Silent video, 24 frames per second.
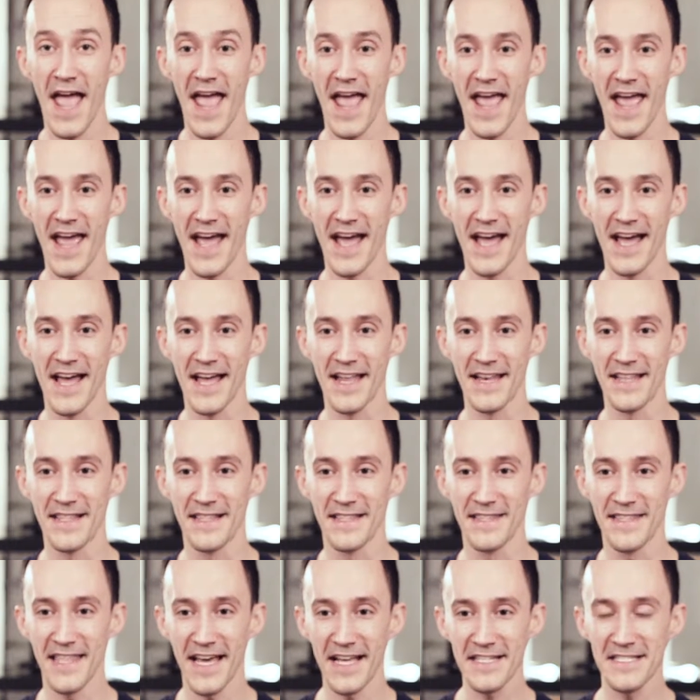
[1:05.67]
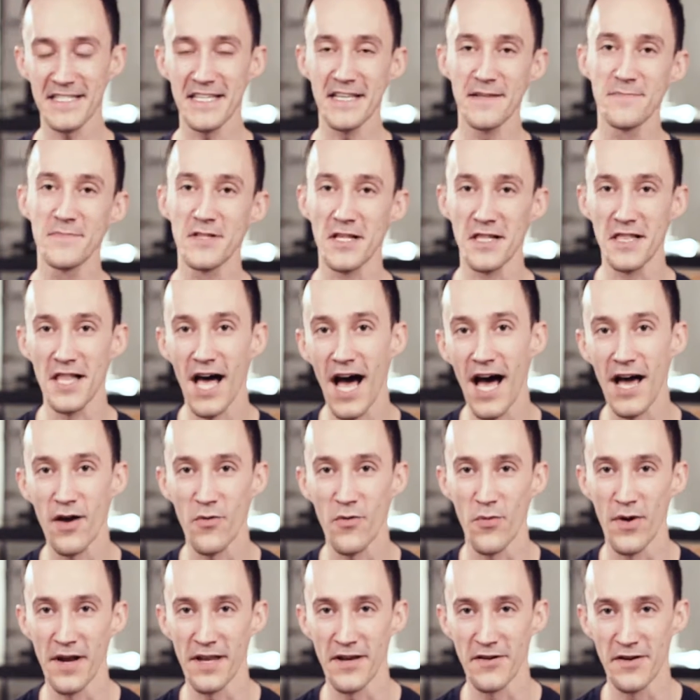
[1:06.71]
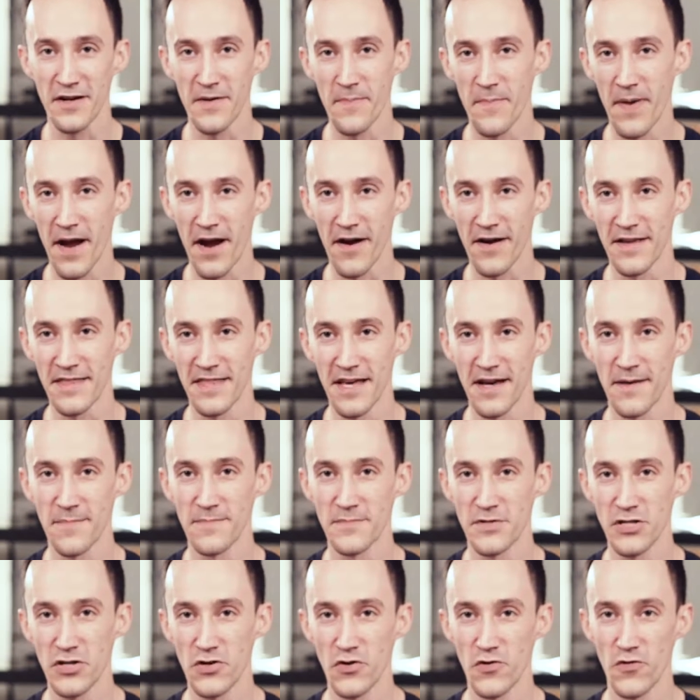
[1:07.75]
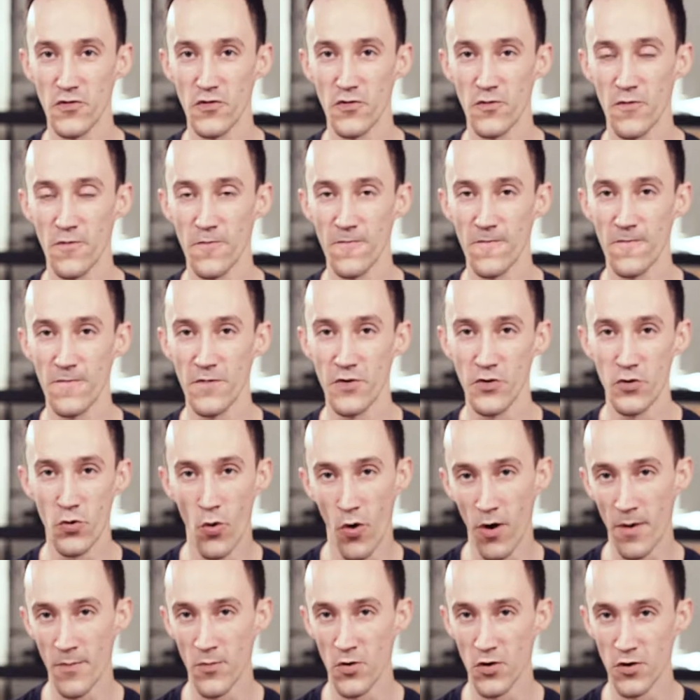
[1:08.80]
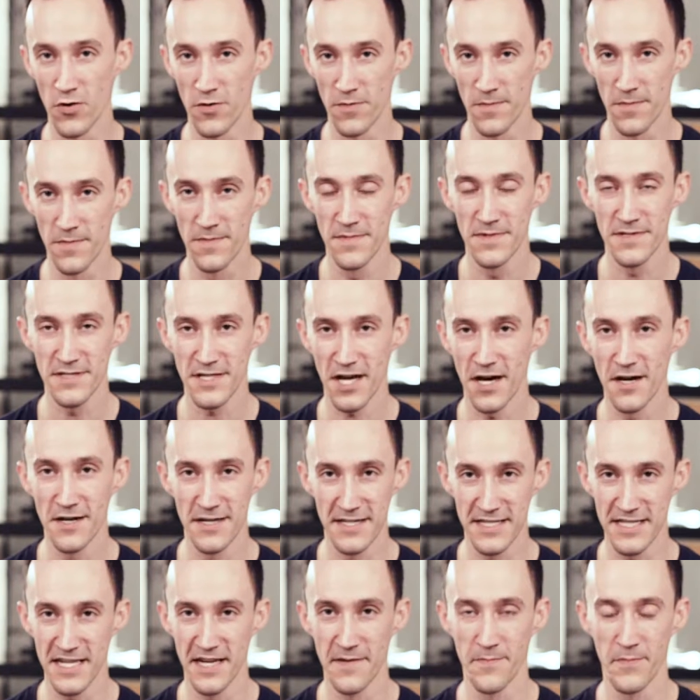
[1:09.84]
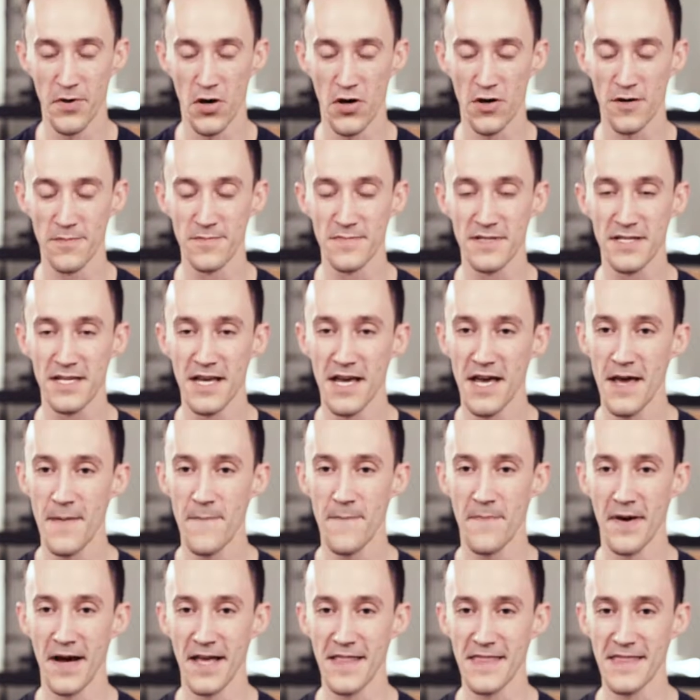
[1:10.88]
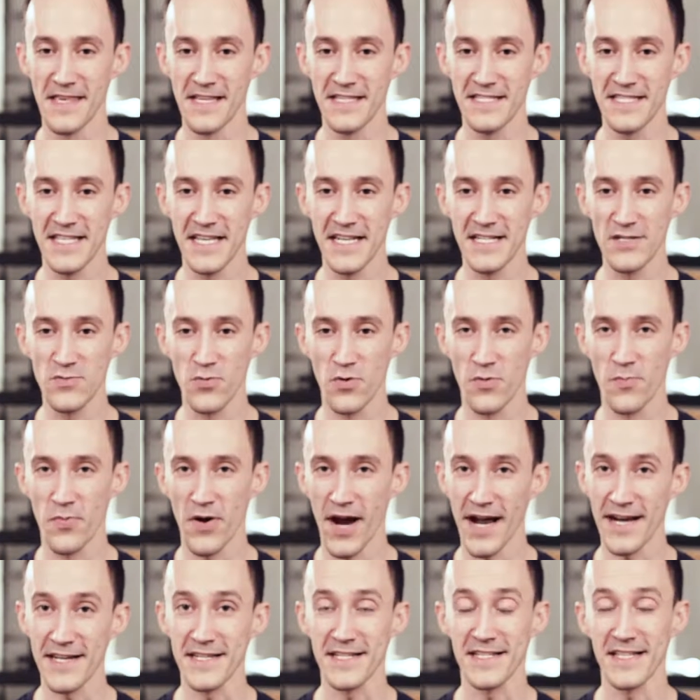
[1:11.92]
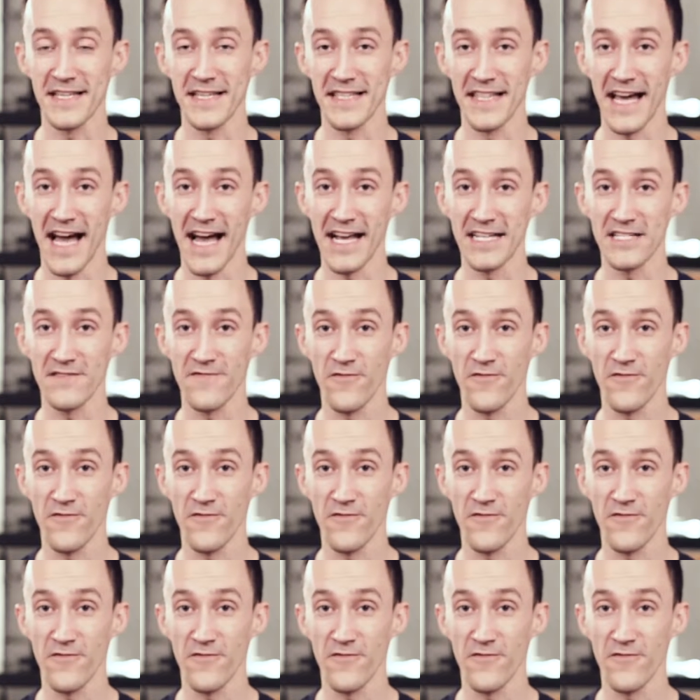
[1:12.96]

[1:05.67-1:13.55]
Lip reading: And that seems a lot when you're comparing them to normal tungsten bulbs, but these things will practically last